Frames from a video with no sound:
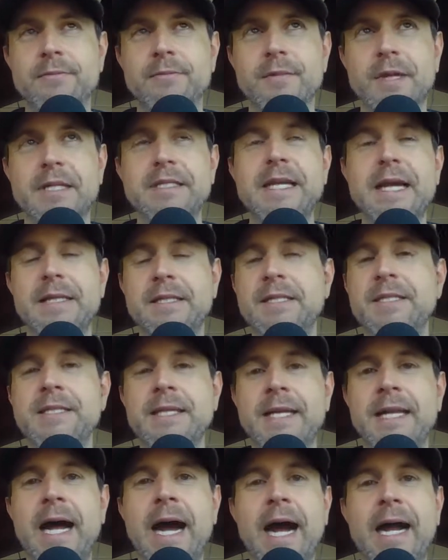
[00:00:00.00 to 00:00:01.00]
exactly
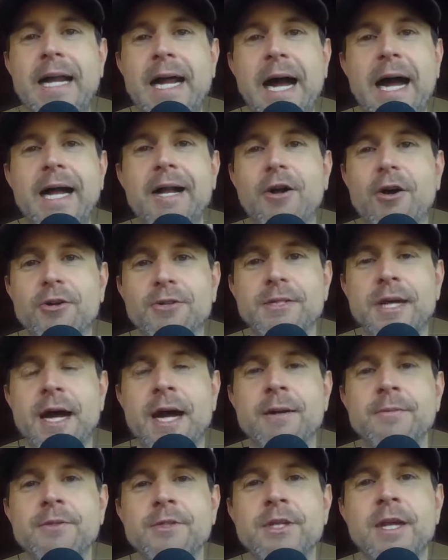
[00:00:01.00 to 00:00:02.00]
seen eye to eye at all
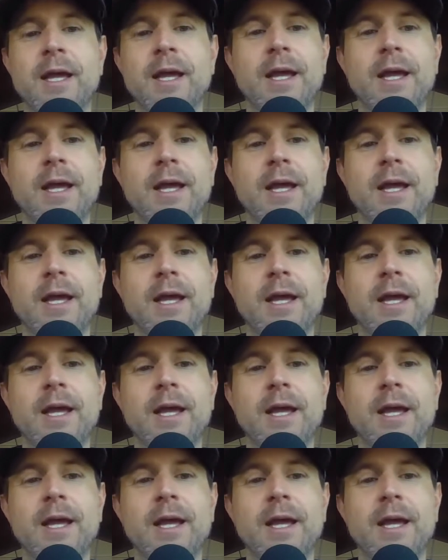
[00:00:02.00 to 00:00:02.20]
times.